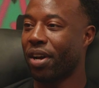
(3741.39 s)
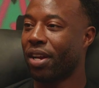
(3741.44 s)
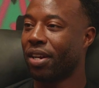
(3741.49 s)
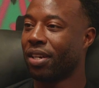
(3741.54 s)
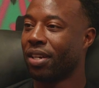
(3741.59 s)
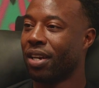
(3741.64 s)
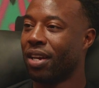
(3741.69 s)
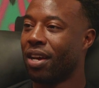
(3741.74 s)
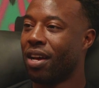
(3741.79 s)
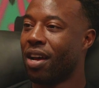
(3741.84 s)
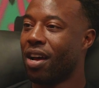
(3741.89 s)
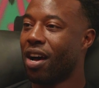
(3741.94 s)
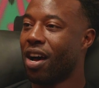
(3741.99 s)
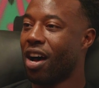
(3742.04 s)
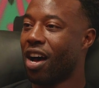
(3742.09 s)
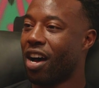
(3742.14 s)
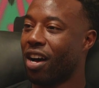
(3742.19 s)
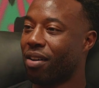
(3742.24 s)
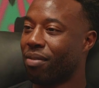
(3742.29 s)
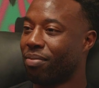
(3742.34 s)
But
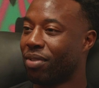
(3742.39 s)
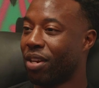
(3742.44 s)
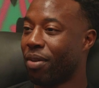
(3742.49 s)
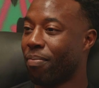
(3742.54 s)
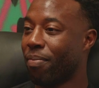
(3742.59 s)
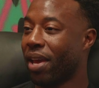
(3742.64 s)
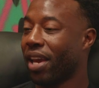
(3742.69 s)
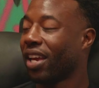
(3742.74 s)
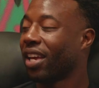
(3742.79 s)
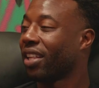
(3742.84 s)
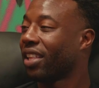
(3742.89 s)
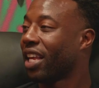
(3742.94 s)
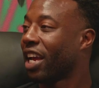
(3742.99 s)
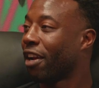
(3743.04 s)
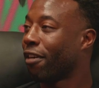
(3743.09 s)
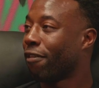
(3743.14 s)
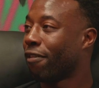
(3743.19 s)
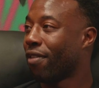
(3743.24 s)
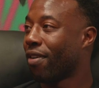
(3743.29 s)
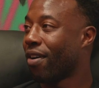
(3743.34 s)
to make it
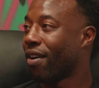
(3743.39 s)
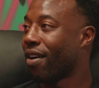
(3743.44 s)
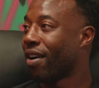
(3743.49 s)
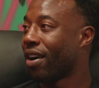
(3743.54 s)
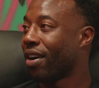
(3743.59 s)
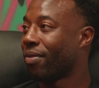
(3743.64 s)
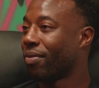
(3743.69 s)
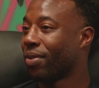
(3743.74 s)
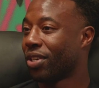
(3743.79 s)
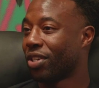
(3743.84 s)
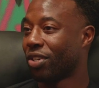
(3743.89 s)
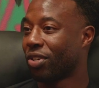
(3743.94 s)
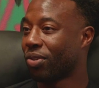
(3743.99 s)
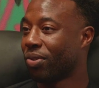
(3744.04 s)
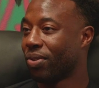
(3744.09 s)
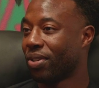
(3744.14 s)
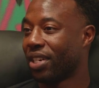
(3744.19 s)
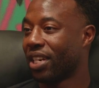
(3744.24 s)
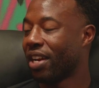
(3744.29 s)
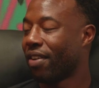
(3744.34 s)
that far, which the
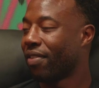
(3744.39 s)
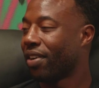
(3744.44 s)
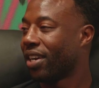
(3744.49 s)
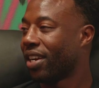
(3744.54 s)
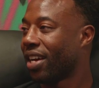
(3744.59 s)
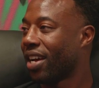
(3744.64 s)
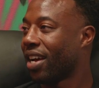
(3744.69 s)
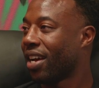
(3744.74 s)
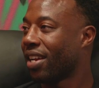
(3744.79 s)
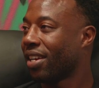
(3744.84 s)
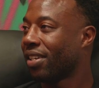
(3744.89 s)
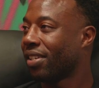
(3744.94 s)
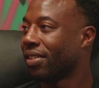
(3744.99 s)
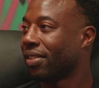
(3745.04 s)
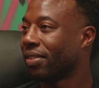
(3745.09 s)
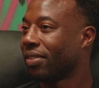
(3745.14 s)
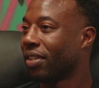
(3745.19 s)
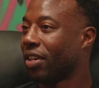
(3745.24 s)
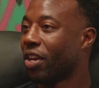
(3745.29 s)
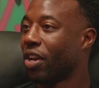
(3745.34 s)
school has never
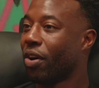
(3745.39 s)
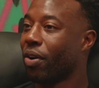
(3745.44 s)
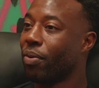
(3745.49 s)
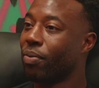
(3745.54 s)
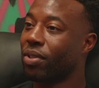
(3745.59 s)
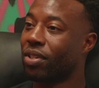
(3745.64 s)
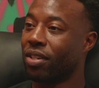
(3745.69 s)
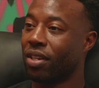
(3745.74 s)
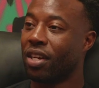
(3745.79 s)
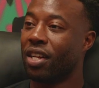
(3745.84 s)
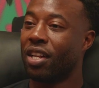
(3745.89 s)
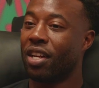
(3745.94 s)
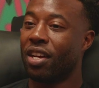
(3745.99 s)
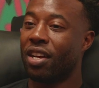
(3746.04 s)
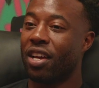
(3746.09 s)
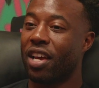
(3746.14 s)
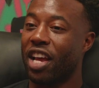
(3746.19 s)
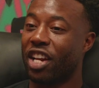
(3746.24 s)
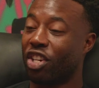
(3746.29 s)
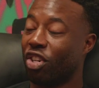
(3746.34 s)
done, it was,
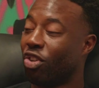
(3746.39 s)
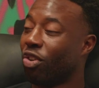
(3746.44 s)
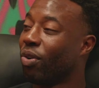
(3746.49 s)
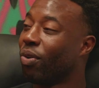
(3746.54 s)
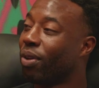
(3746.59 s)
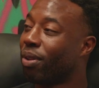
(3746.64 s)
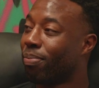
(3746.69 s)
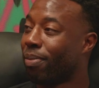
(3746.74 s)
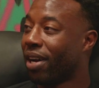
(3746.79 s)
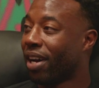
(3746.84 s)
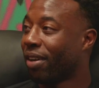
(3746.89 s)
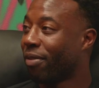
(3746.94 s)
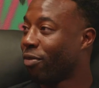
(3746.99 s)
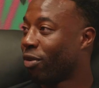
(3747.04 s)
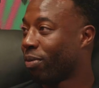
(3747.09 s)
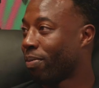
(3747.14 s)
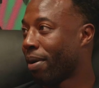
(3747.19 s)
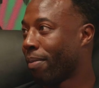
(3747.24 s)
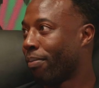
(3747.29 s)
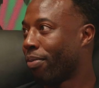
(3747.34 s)
and to do it with
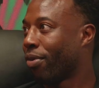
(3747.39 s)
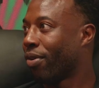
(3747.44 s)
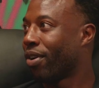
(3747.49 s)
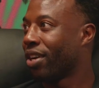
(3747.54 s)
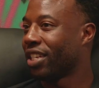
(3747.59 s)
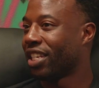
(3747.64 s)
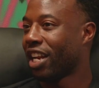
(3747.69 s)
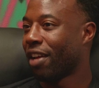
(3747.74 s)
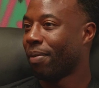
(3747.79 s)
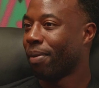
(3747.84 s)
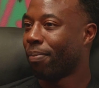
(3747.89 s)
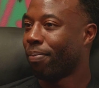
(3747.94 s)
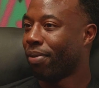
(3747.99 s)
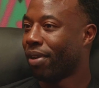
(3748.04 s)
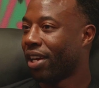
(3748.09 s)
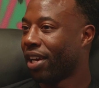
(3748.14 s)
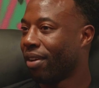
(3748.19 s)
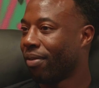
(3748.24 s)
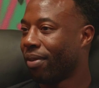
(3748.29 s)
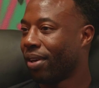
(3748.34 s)
my boys that I've been
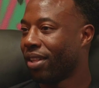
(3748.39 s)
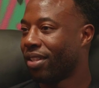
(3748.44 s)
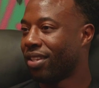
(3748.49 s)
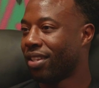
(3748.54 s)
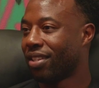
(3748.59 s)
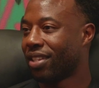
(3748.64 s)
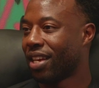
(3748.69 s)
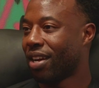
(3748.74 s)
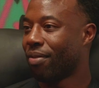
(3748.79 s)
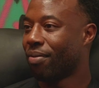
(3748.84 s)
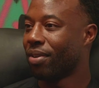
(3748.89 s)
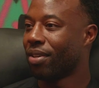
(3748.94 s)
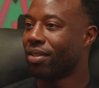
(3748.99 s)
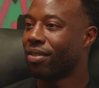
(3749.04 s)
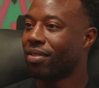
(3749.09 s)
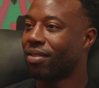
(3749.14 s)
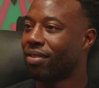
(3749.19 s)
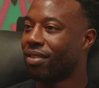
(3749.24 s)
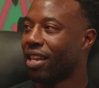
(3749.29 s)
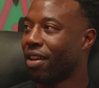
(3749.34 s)
playing with since I
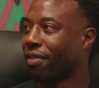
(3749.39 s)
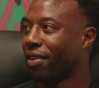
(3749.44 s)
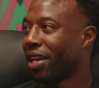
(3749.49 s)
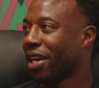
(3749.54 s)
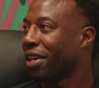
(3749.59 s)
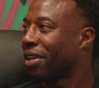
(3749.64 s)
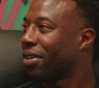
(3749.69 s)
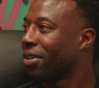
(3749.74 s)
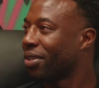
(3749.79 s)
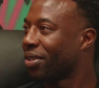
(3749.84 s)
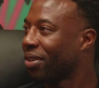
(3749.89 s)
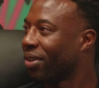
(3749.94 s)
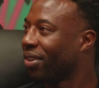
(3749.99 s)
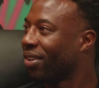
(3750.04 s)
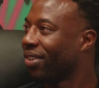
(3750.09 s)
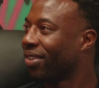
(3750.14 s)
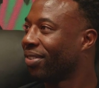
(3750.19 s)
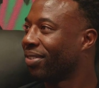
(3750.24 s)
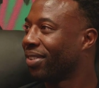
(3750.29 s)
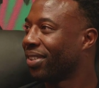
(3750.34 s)
was 7-8 years
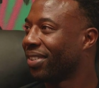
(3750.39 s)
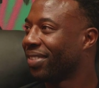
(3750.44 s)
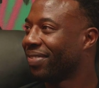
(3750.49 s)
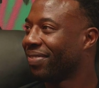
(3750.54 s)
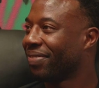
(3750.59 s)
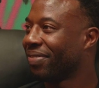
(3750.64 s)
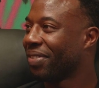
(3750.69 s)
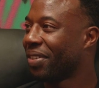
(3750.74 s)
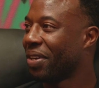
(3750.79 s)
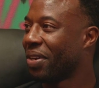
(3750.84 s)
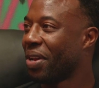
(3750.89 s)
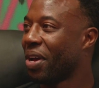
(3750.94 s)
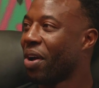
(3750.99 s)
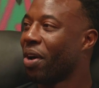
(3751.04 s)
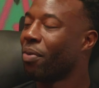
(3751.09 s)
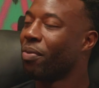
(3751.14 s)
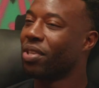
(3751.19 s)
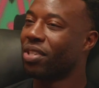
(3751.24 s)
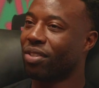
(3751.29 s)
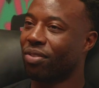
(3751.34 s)
old.
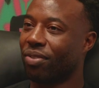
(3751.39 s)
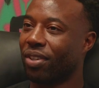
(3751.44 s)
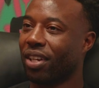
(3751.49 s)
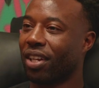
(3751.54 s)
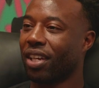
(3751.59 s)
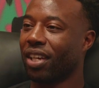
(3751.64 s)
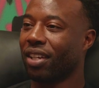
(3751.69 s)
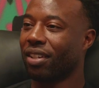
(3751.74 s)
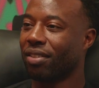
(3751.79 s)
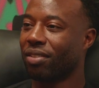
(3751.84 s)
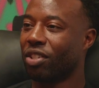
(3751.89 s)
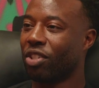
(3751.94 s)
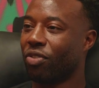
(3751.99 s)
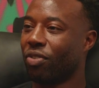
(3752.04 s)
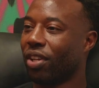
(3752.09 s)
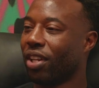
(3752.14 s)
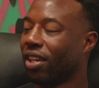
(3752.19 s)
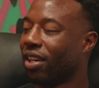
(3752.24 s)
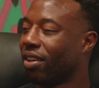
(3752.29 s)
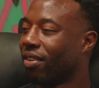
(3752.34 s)
Man, it was a really
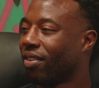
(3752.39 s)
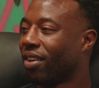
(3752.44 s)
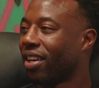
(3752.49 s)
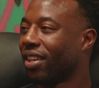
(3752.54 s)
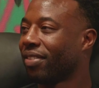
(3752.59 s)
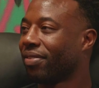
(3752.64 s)
good run.